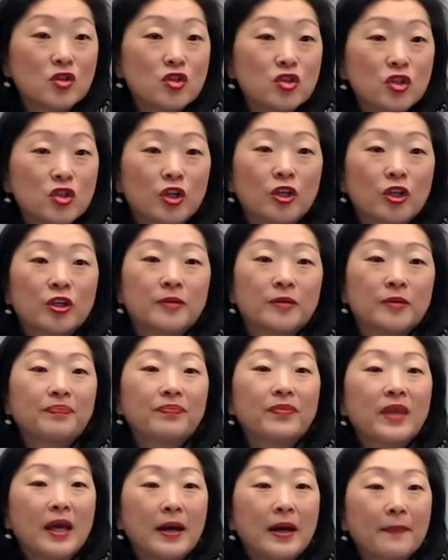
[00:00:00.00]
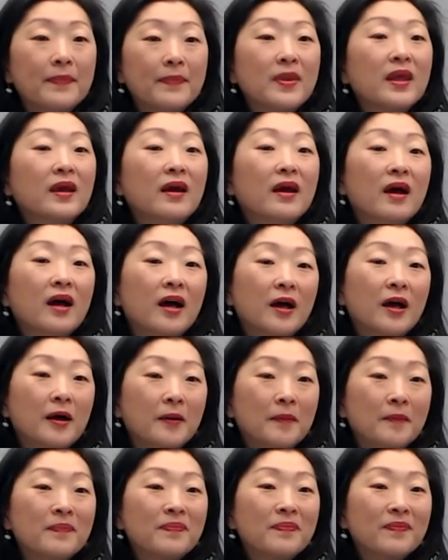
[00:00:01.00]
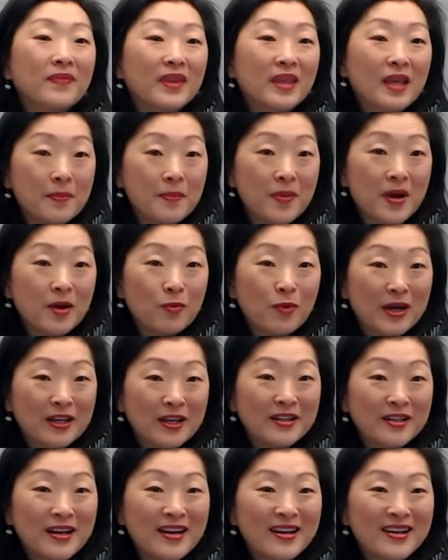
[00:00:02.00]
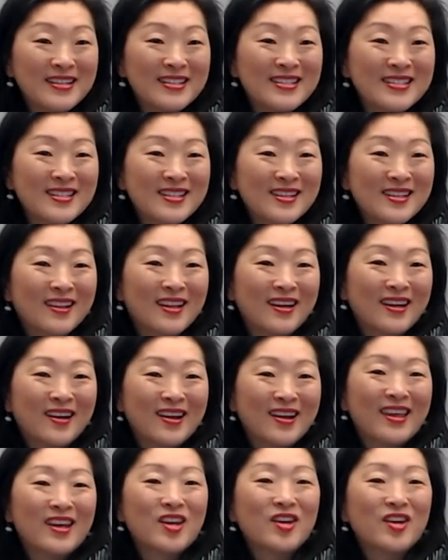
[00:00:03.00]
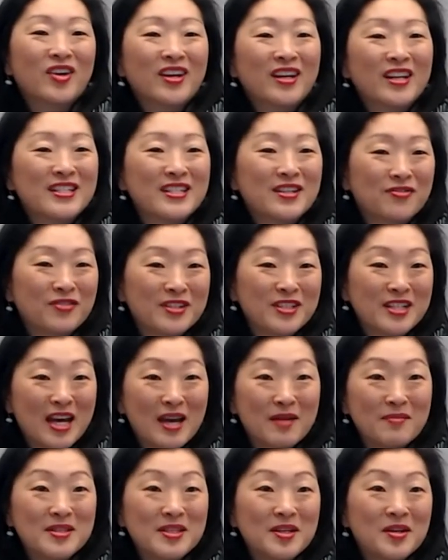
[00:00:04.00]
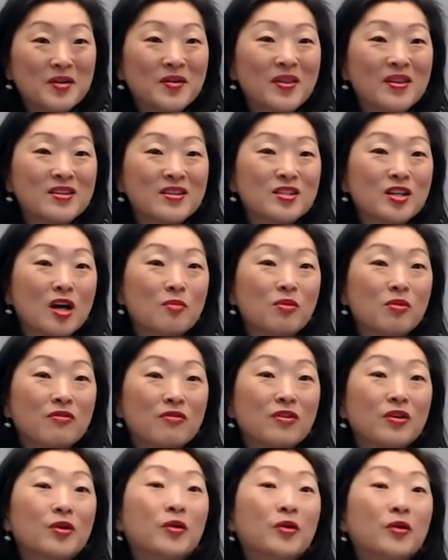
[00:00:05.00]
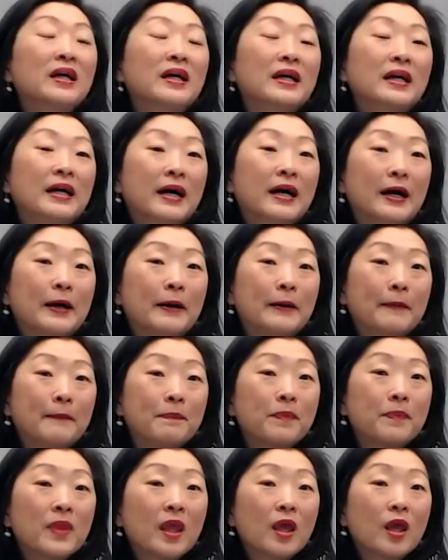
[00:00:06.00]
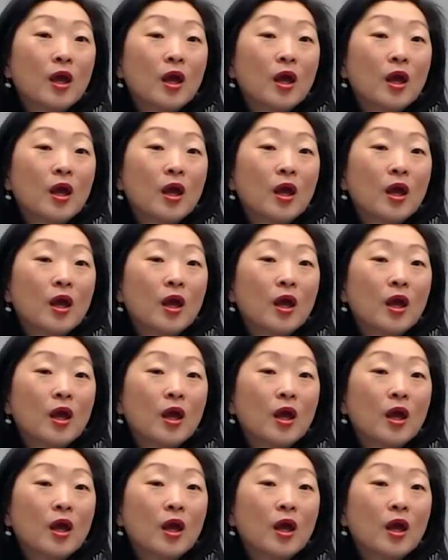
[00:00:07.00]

Sure. Yeah. Um, yeah. I recognize, Clara, that you're in a different time zone. There's a couple of you. Um,